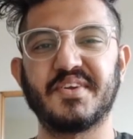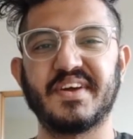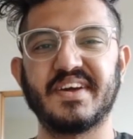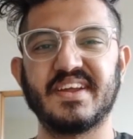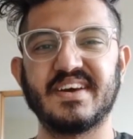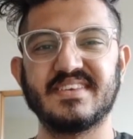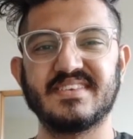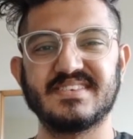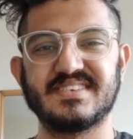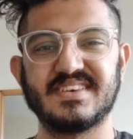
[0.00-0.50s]

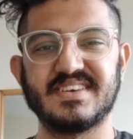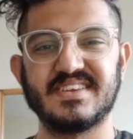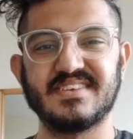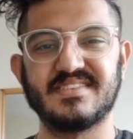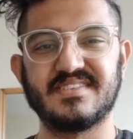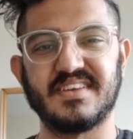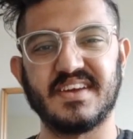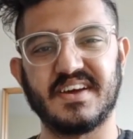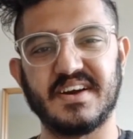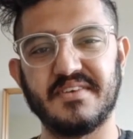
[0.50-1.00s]
organization
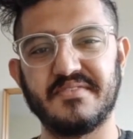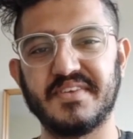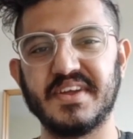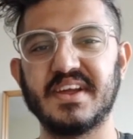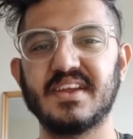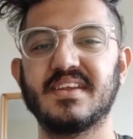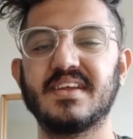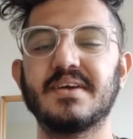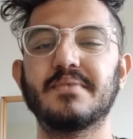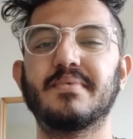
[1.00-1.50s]
is
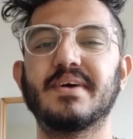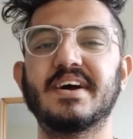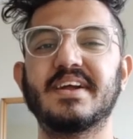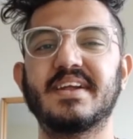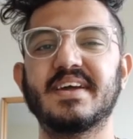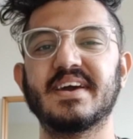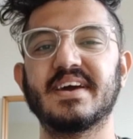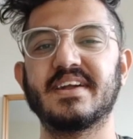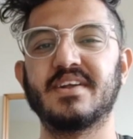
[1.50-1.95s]
recovering day by day,